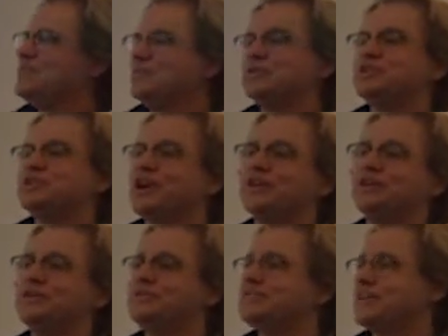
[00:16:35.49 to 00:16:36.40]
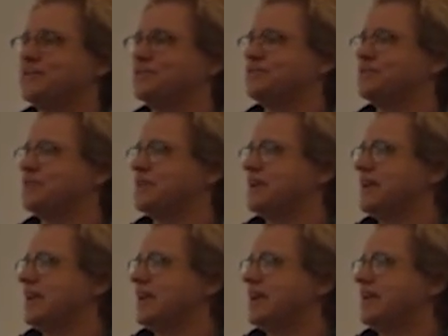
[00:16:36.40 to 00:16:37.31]
we're charting new territory,
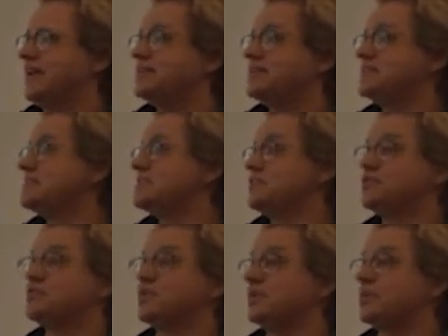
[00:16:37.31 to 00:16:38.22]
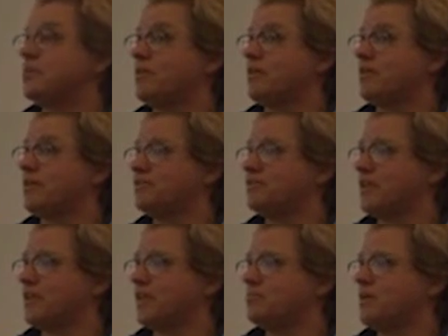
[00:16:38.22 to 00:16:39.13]
and this is the thrilling part of
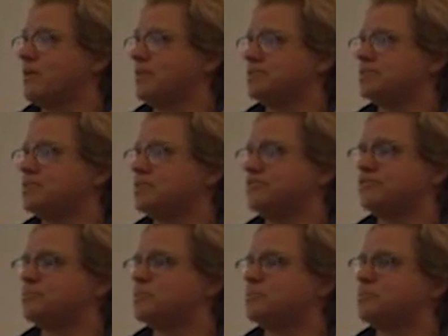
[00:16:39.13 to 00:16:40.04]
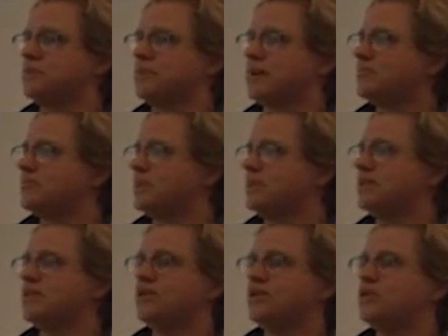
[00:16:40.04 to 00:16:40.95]
writing policy for people like
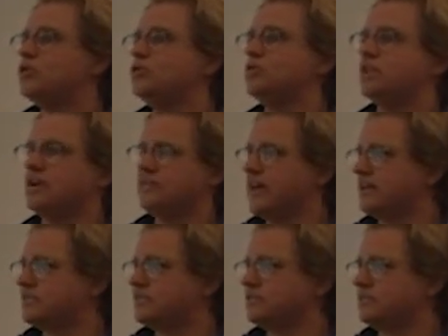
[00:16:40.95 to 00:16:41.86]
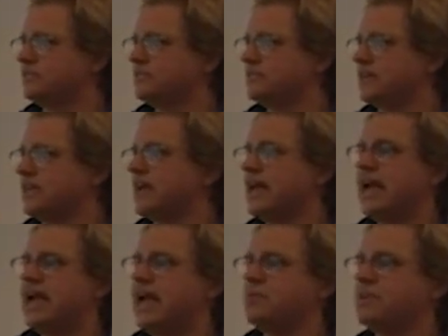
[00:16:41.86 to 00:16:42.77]
me who love that sort of thing.
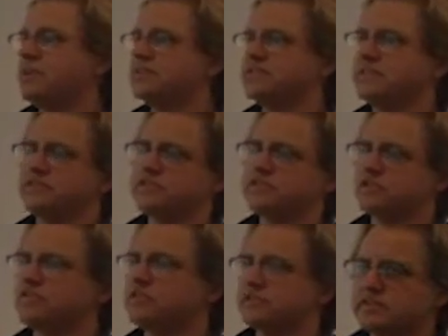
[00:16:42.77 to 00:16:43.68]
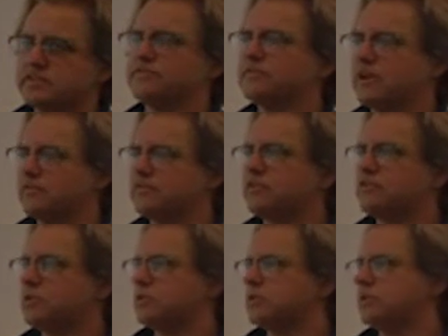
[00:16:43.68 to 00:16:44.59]
But it's in the service of
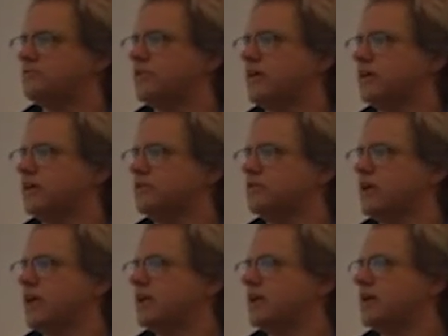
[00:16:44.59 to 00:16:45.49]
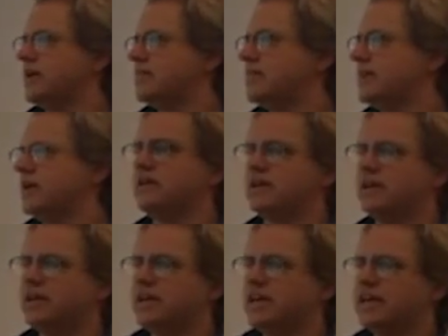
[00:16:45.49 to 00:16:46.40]
community value, and I think
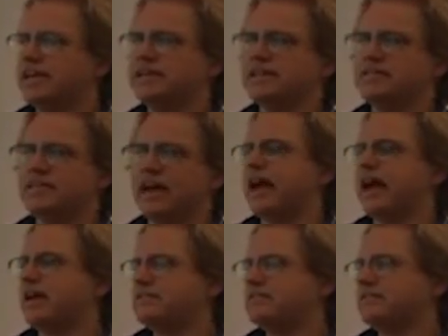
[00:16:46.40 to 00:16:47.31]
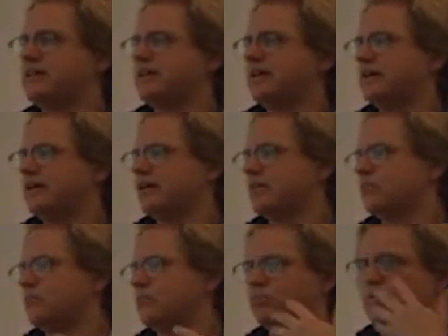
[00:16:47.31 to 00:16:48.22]
in that,
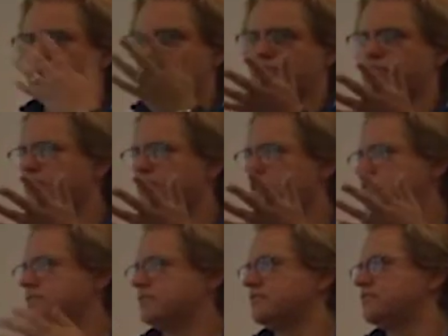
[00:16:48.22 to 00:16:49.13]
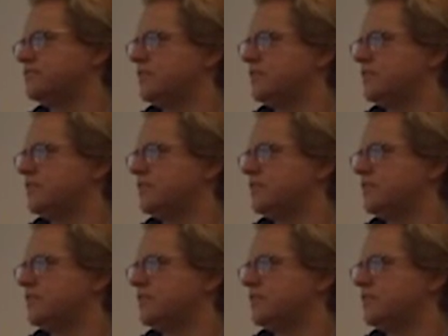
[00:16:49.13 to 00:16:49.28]
the thoughts of